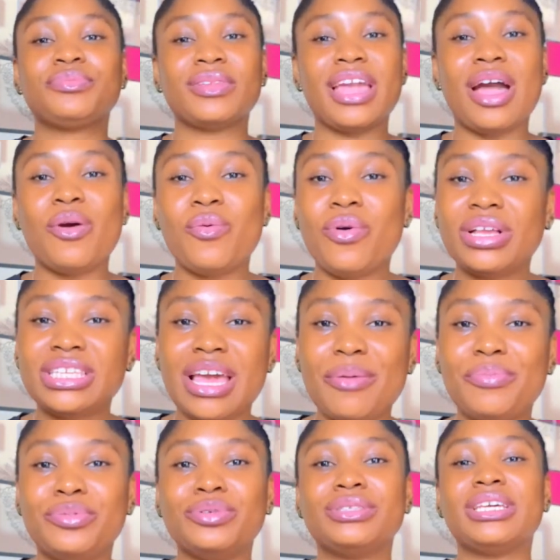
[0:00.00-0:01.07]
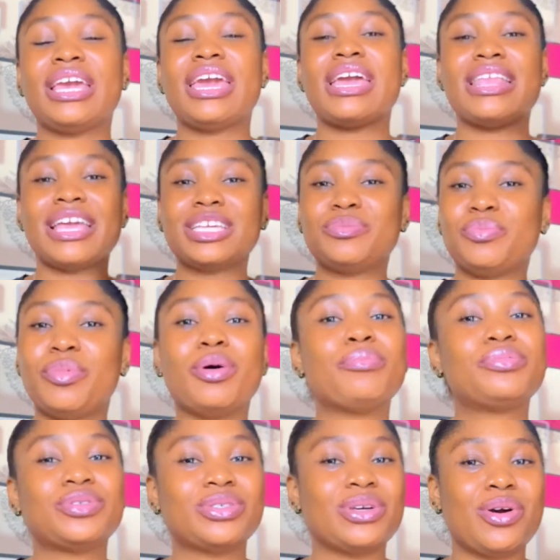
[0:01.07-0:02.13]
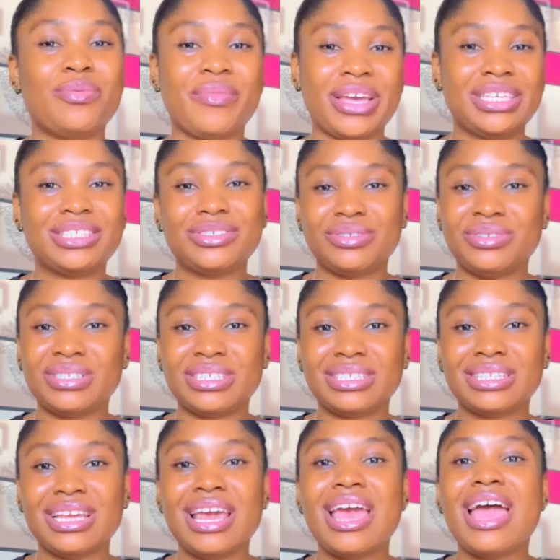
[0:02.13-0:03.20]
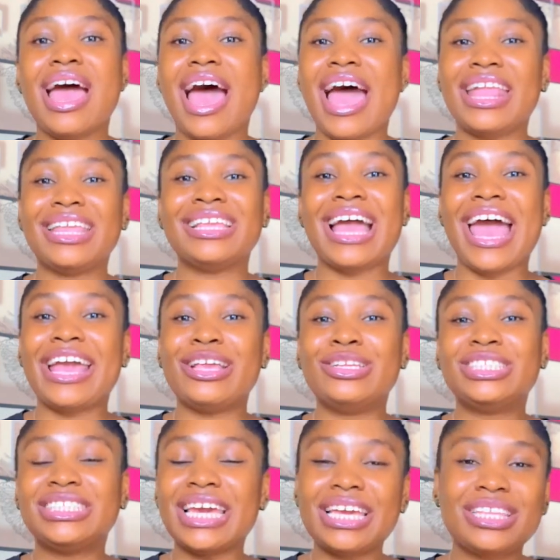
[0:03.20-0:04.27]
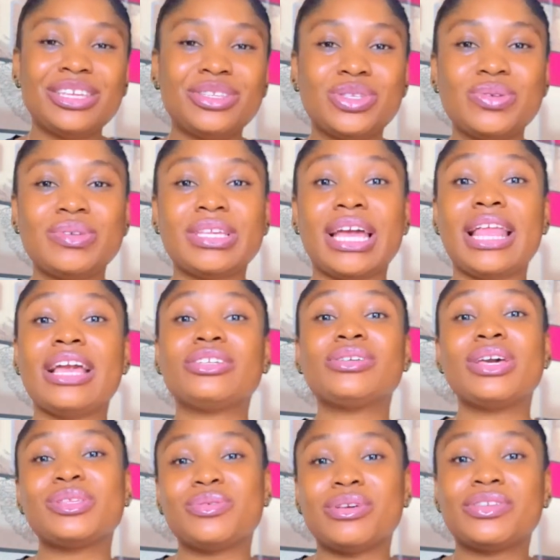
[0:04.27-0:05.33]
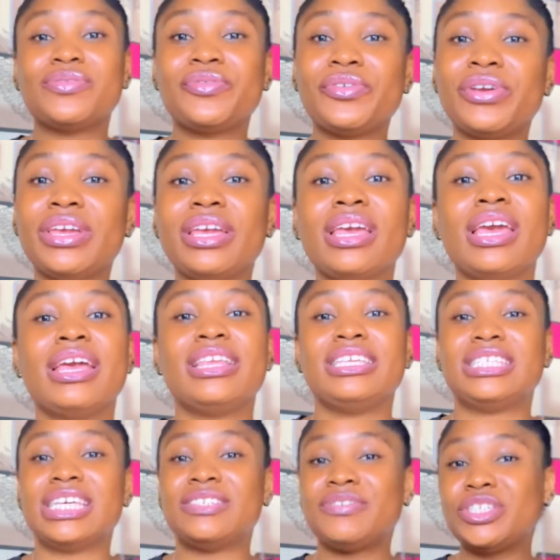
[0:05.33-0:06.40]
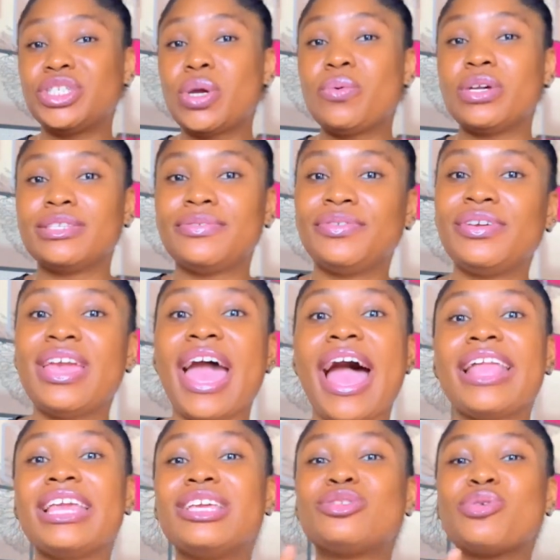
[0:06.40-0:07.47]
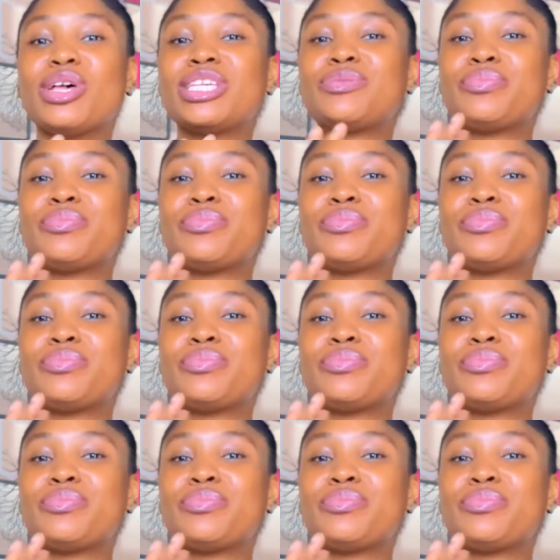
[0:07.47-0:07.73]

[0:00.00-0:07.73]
And what happened? A L X popped on my screen and I checked into it and I saw it was free, the certification was free, and it was